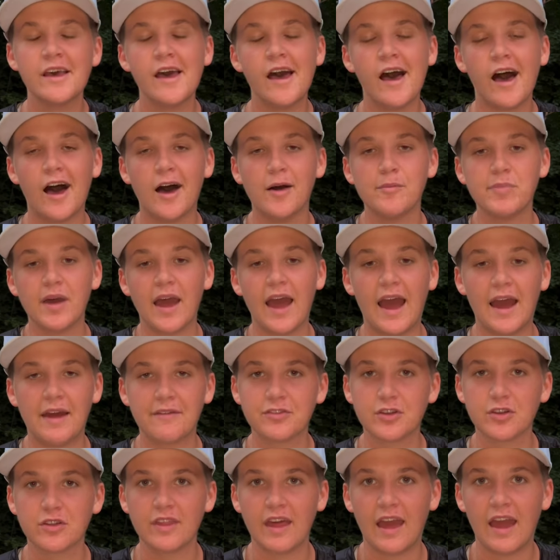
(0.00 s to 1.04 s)
Um, but
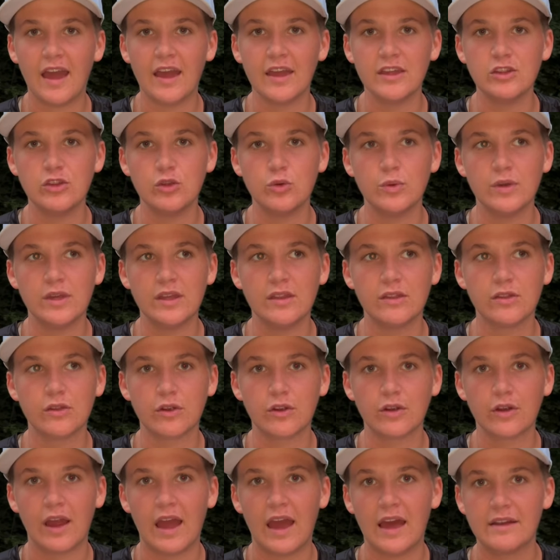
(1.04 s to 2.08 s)
after that, you
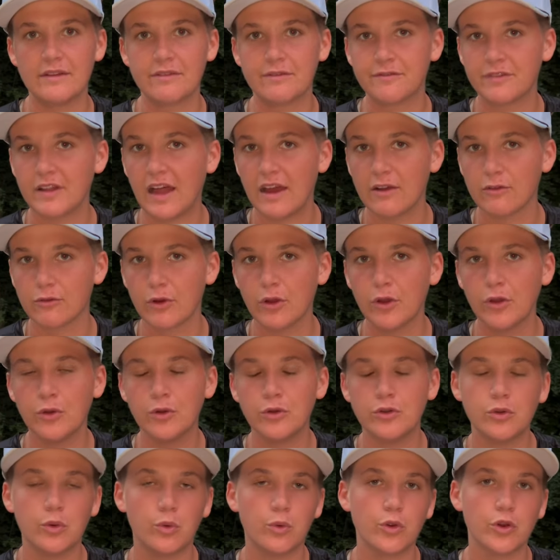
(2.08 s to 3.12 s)
either had flat
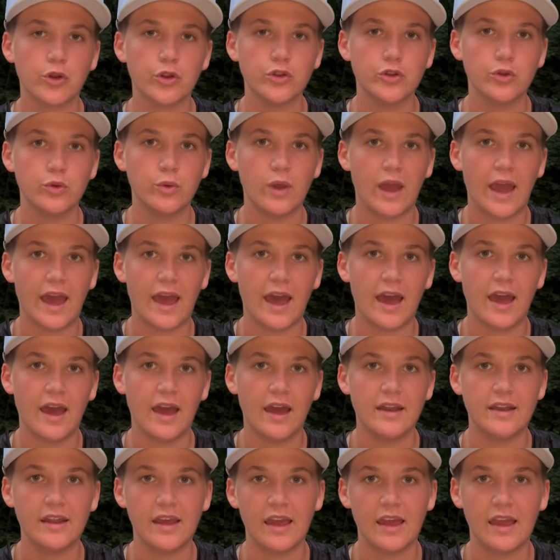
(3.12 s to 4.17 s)
road or you
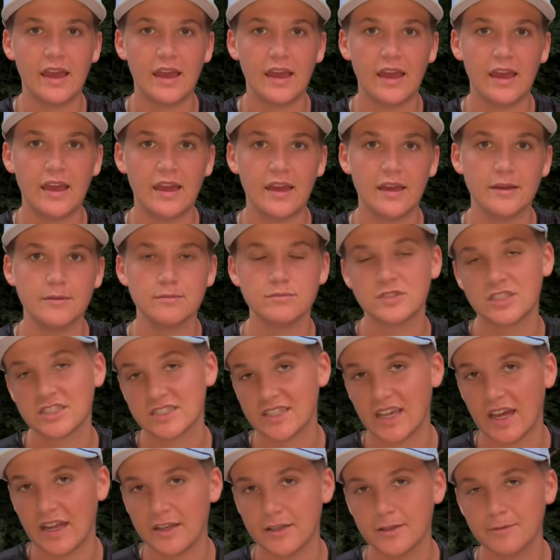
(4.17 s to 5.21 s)
had a
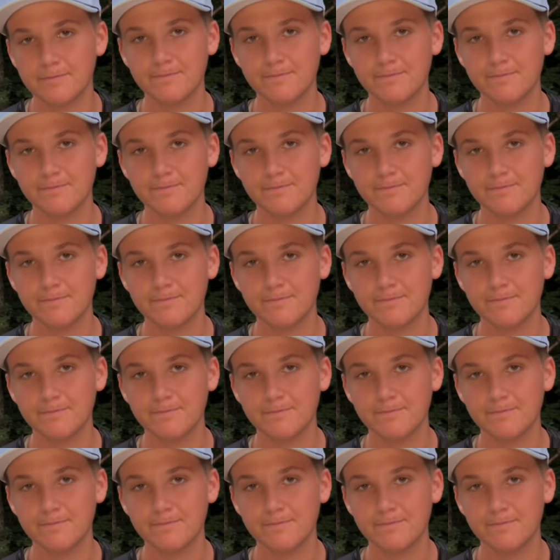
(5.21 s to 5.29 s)
descent.